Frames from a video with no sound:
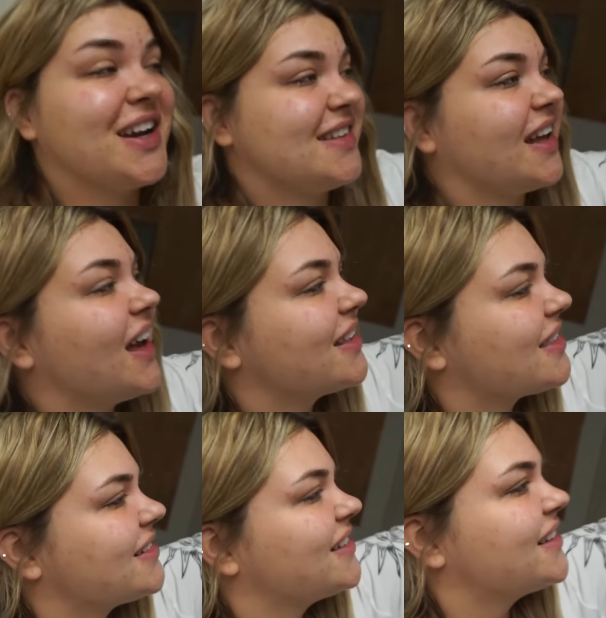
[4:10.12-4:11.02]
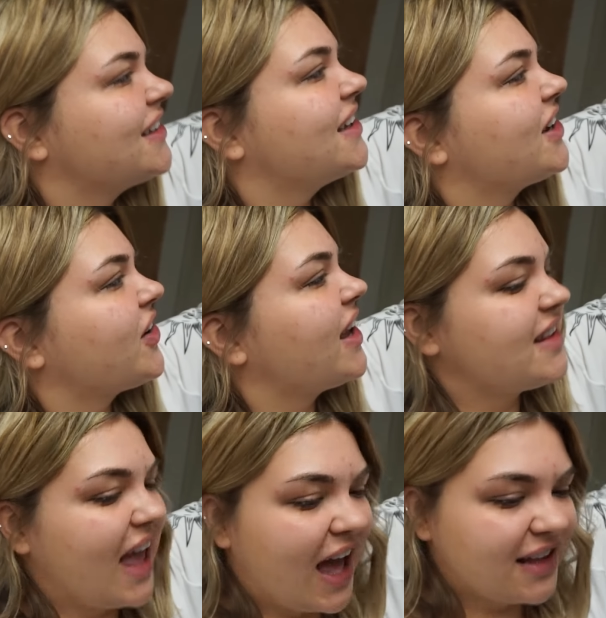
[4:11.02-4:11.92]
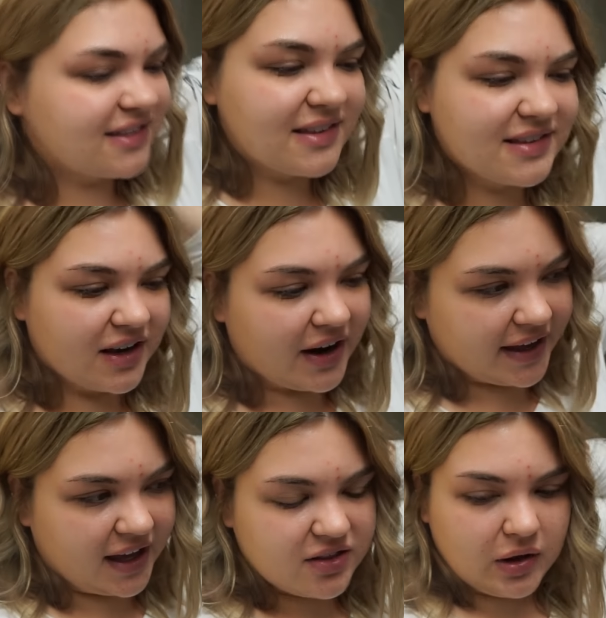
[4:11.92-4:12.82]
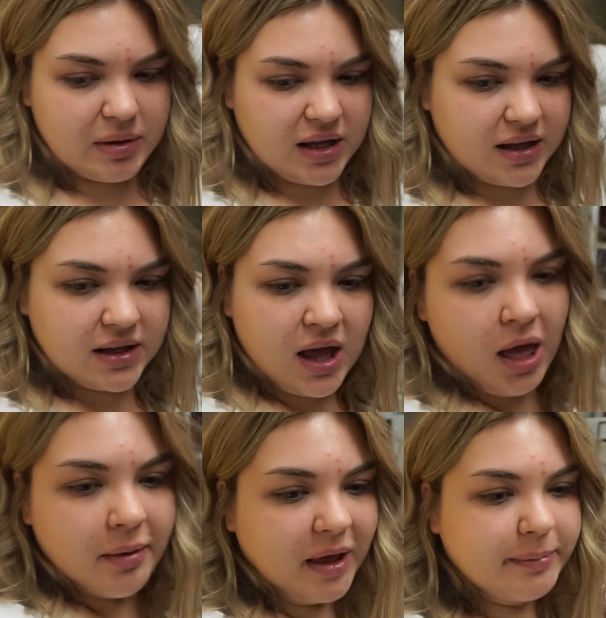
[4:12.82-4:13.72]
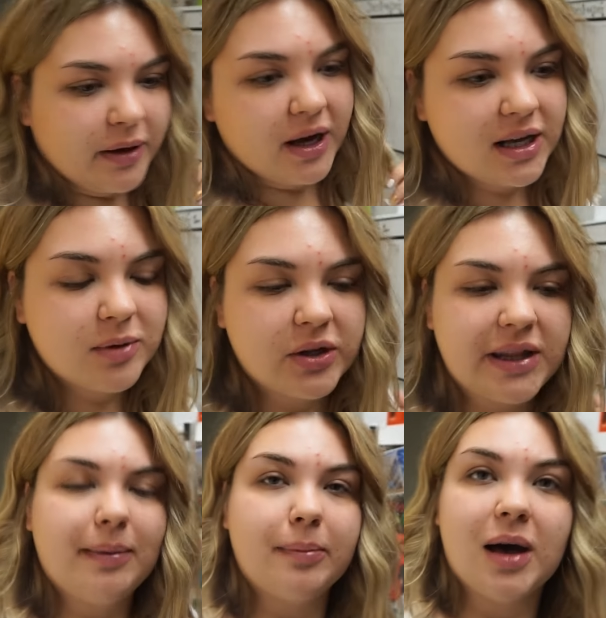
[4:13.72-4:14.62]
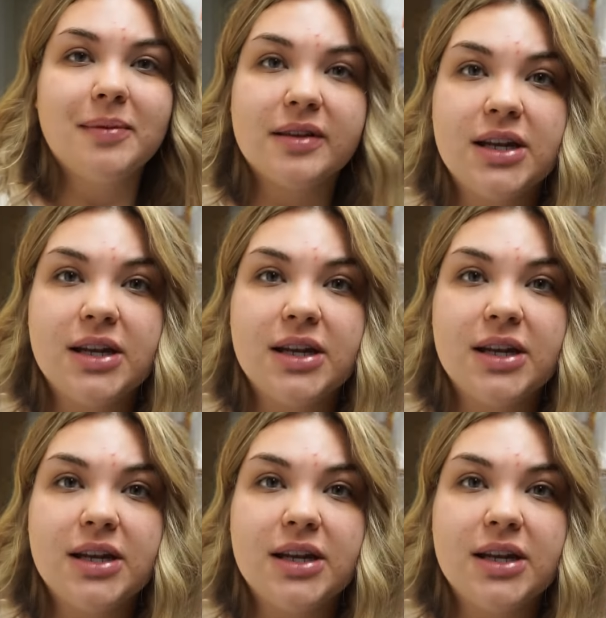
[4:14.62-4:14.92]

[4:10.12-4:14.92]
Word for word: crazy cats. Crazy cats! All right, guys, so I'm gonna make my guacamole. My mom's